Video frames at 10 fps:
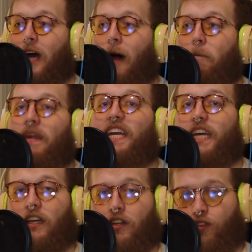
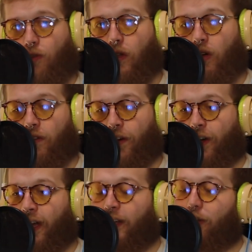immediate control
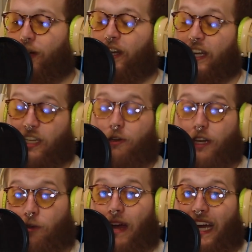over and you until you
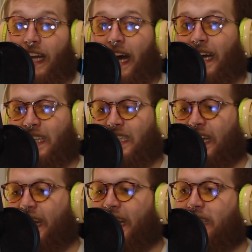can recognize
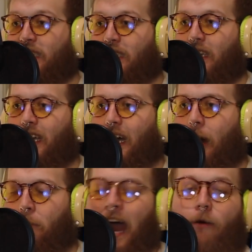that it is
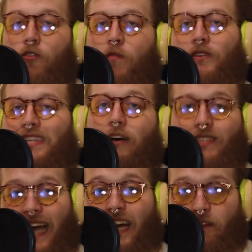a power almost
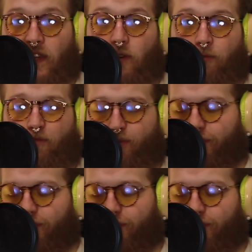outside of you